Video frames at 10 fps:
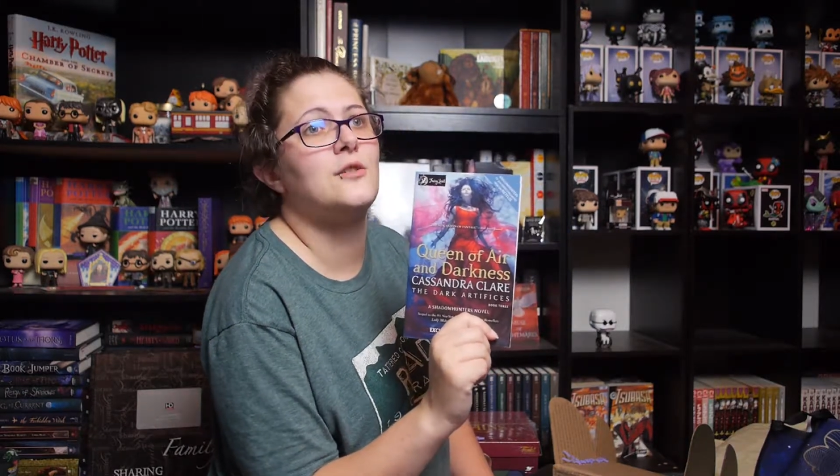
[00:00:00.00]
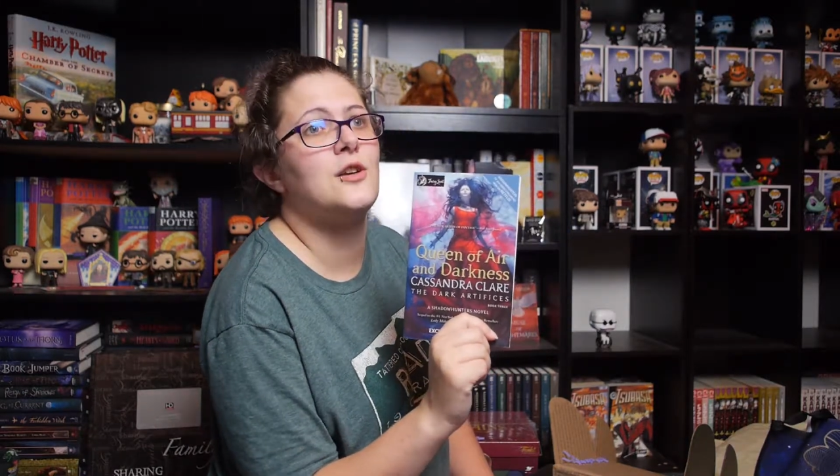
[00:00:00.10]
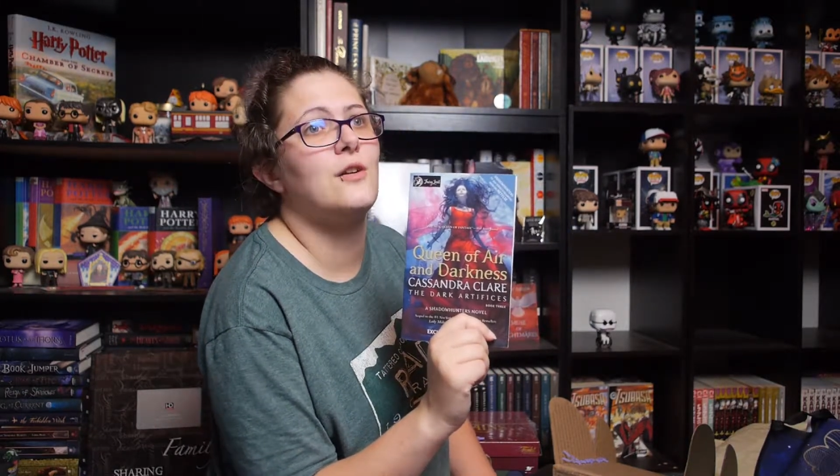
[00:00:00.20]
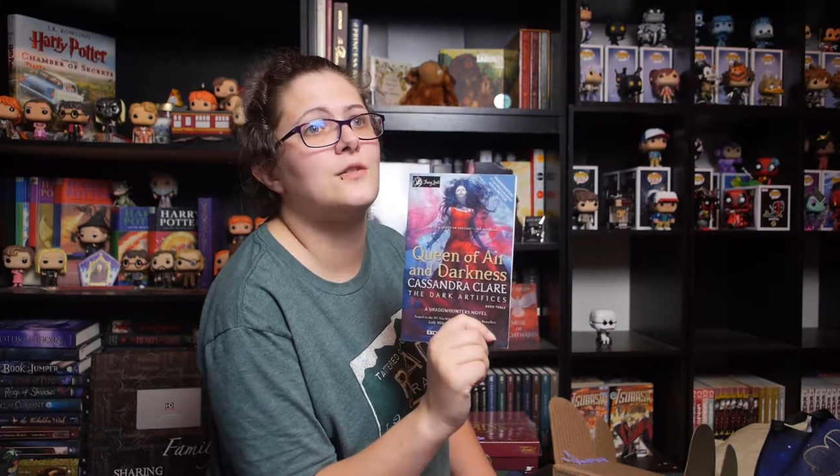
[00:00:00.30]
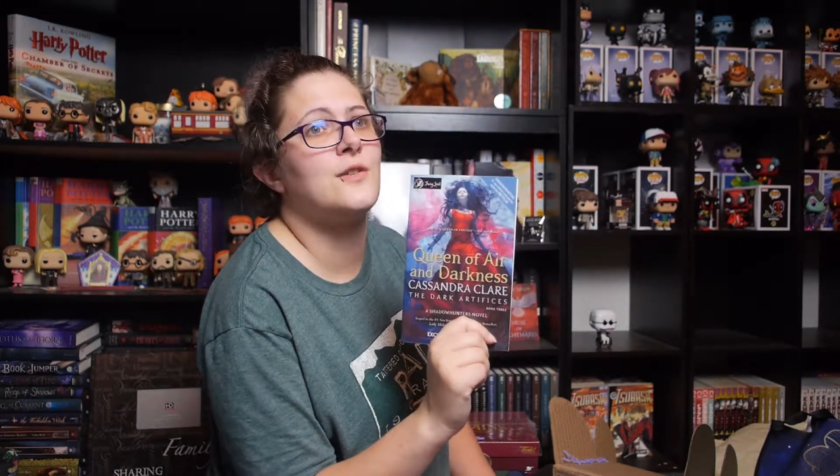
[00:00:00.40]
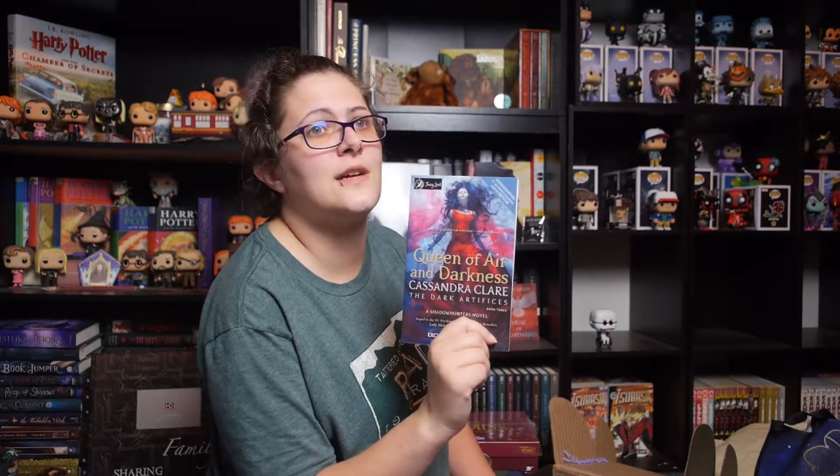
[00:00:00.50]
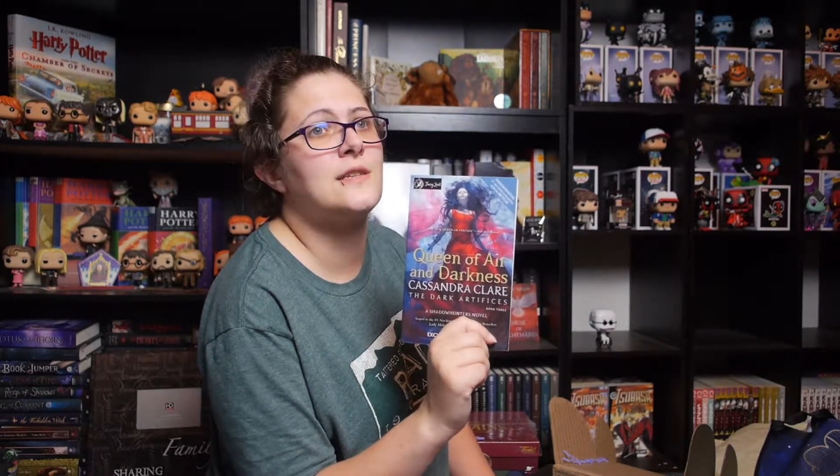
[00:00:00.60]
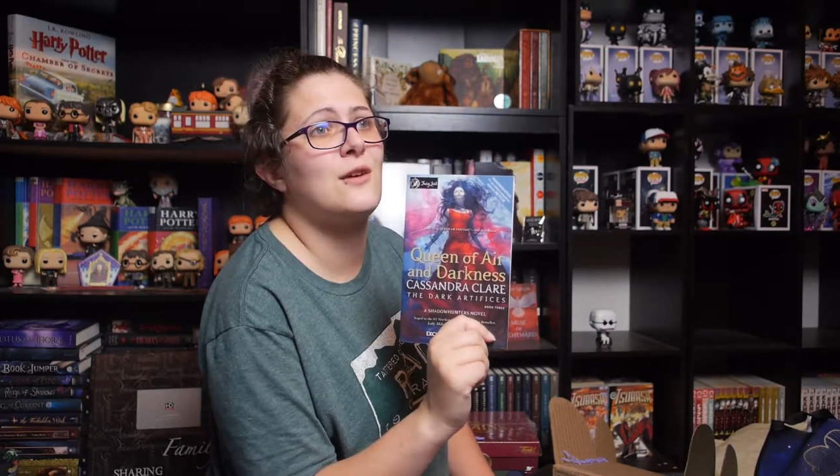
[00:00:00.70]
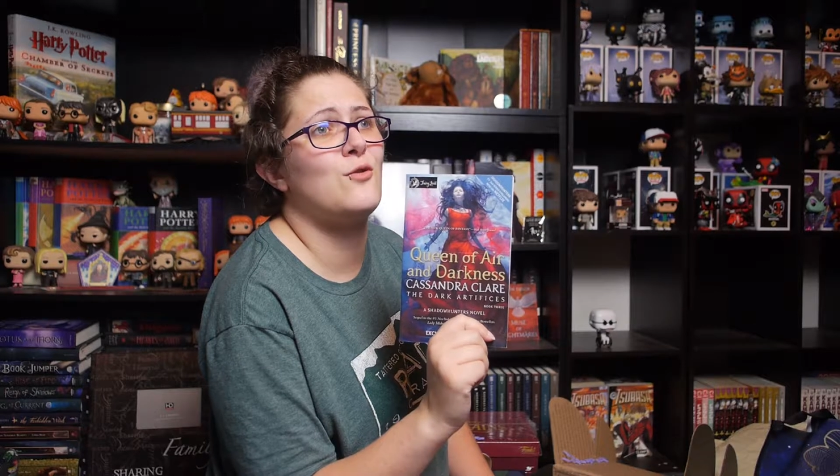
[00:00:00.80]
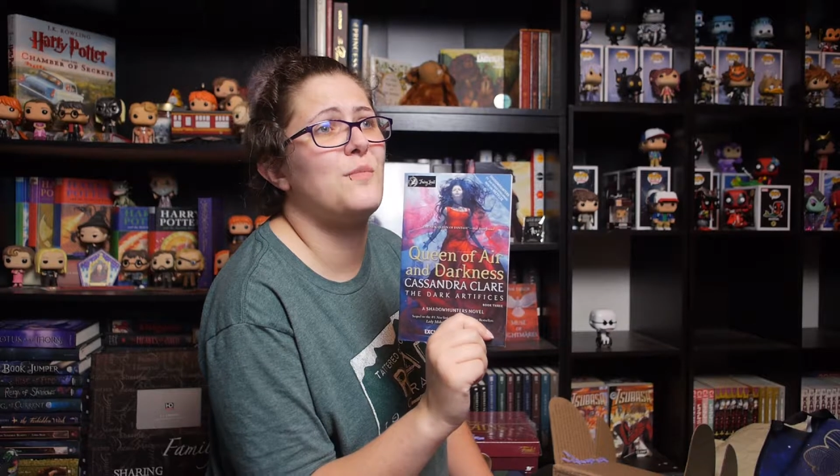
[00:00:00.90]
She also has
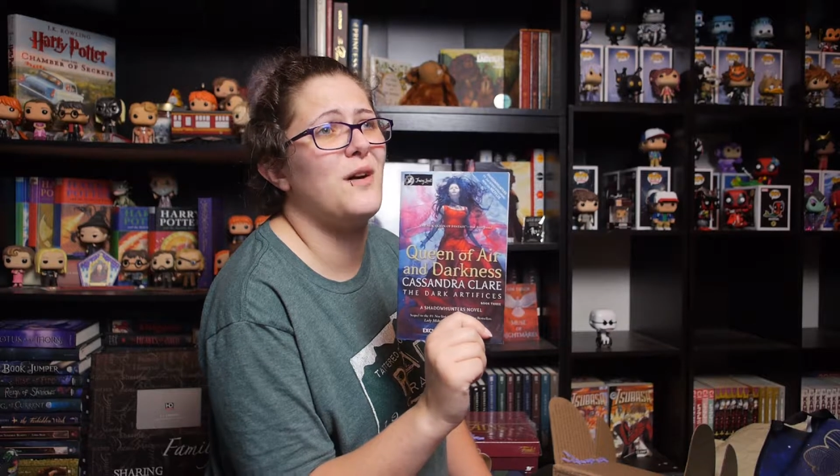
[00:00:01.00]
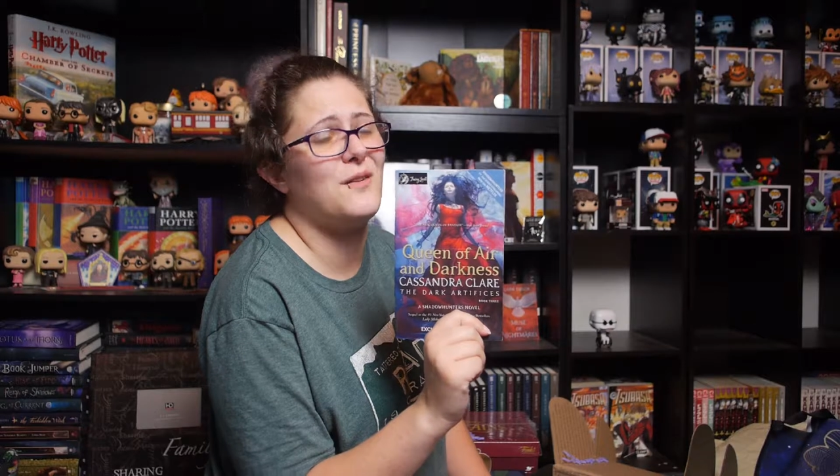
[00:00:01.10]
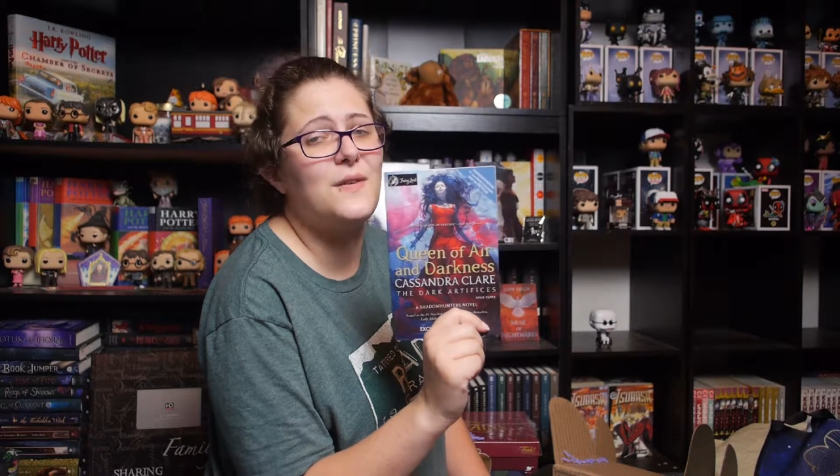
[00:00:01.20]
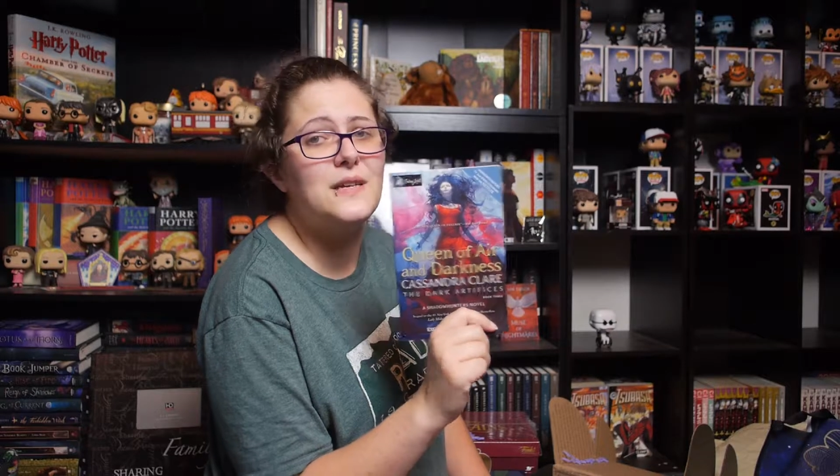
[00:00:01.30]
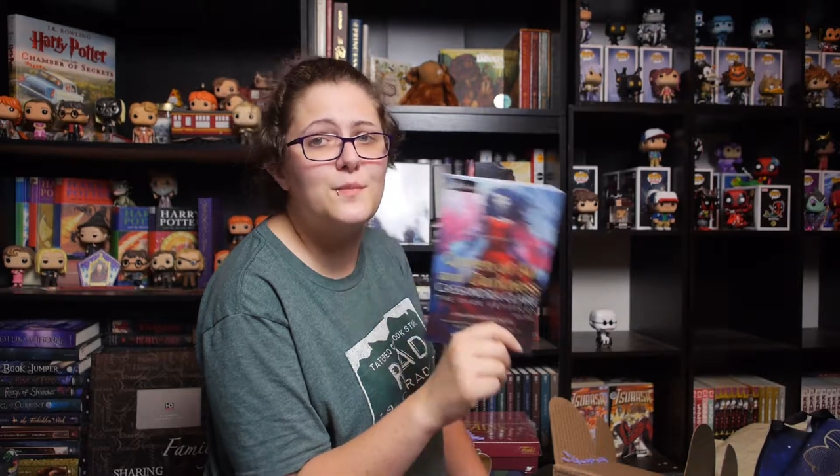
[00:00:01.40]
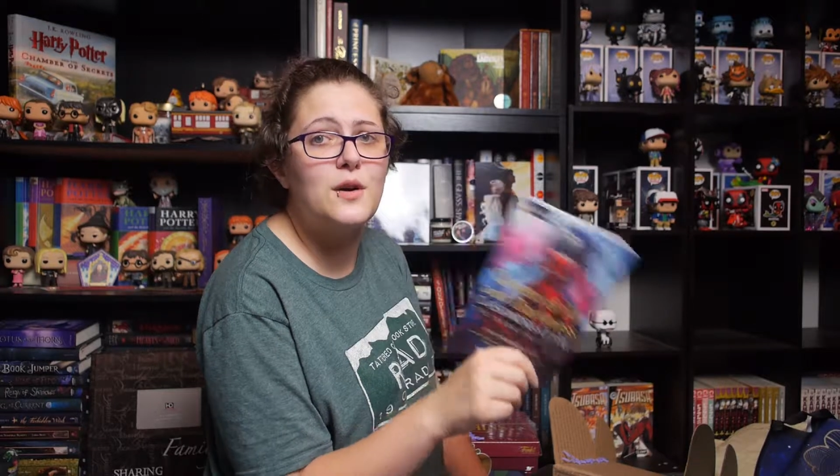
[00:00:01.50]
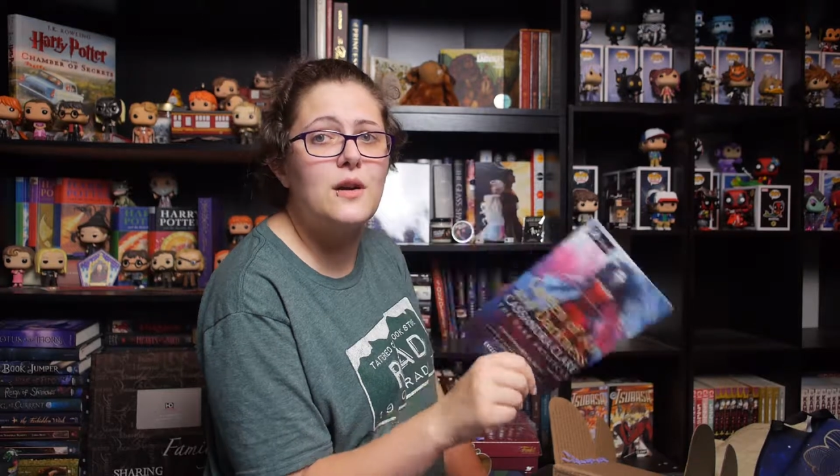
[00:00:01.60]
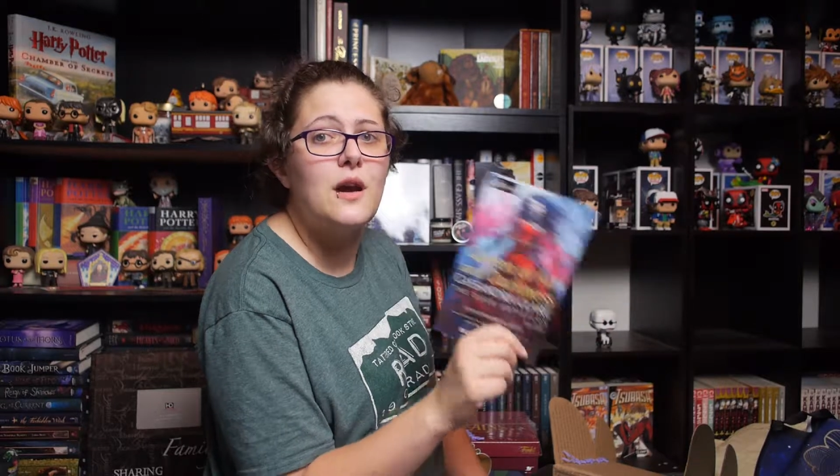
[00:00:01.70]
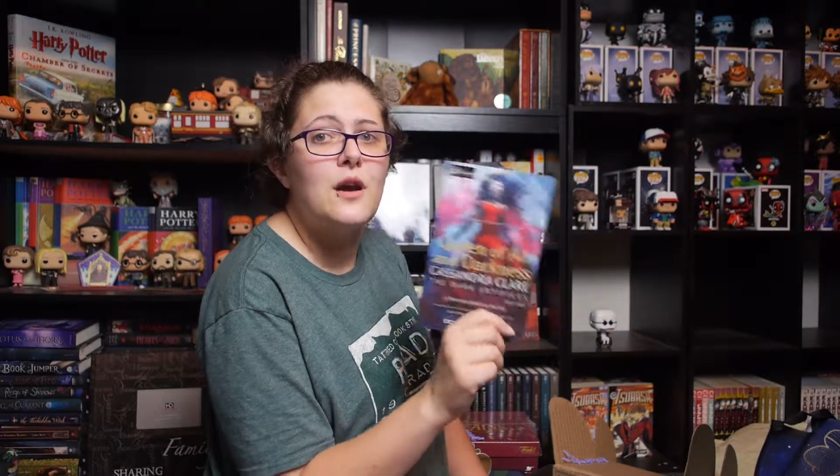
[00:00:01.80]
a group on Facebook